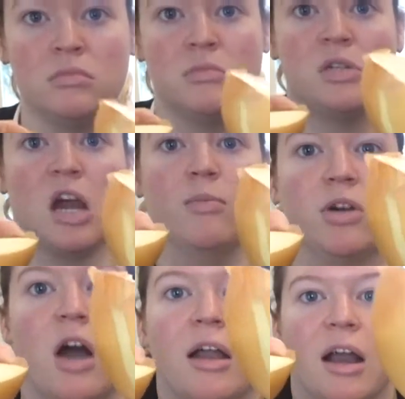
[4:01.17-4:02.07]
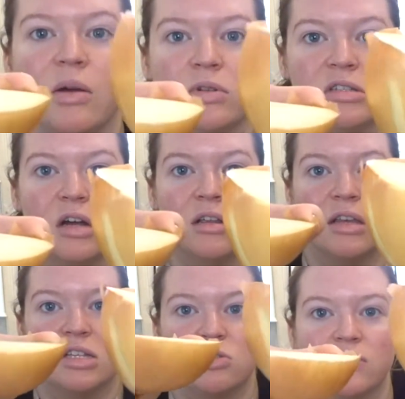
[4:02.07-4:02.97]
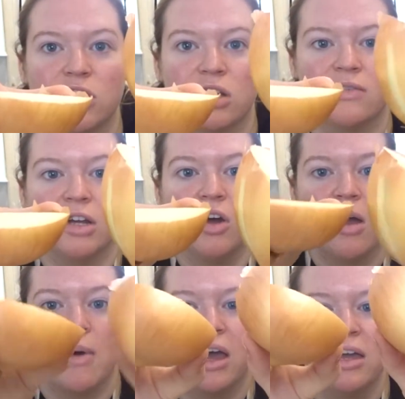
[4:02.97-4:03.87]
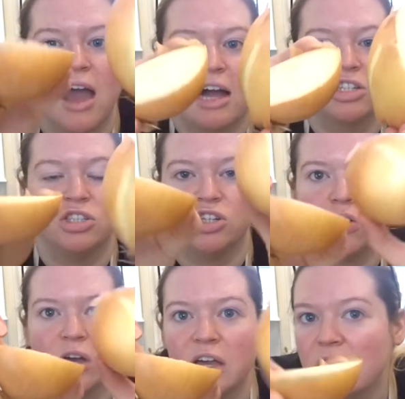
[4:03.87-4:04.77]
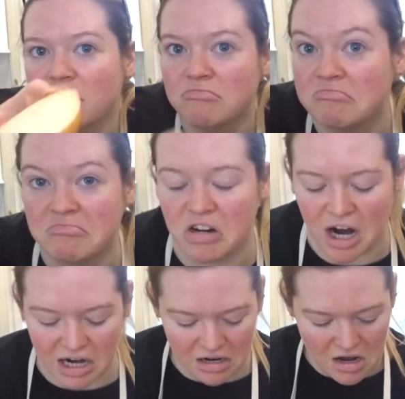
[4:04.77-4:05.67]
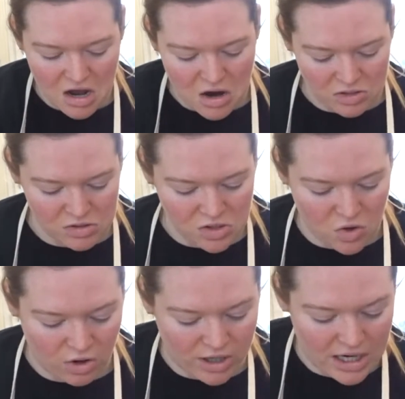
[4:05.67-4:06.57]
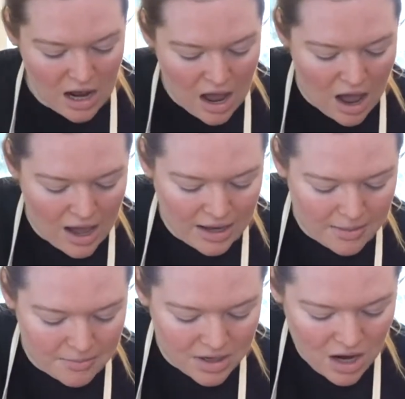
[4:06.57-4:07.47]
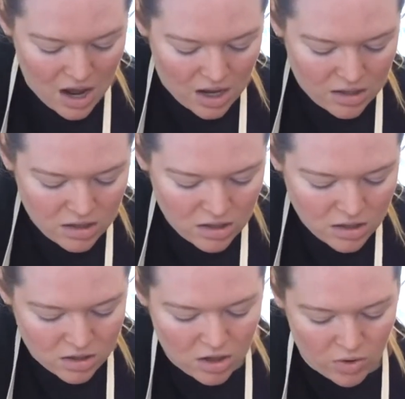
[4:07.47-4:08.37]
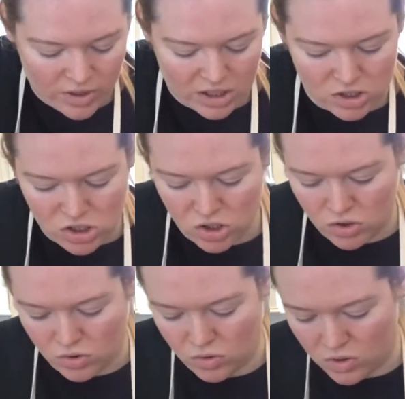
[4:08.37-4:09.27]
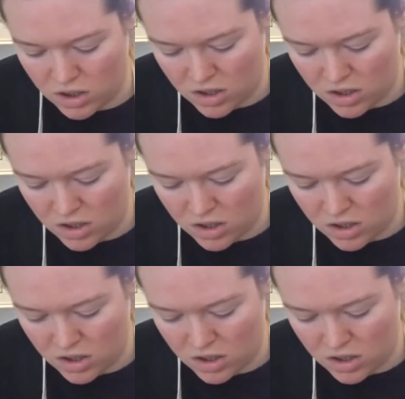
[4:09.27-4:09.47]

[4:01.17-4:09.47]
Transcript: terrible cut anyone's done in the history of a cooking video. Am I actually joking? Great. Just to quarter it. I am not going to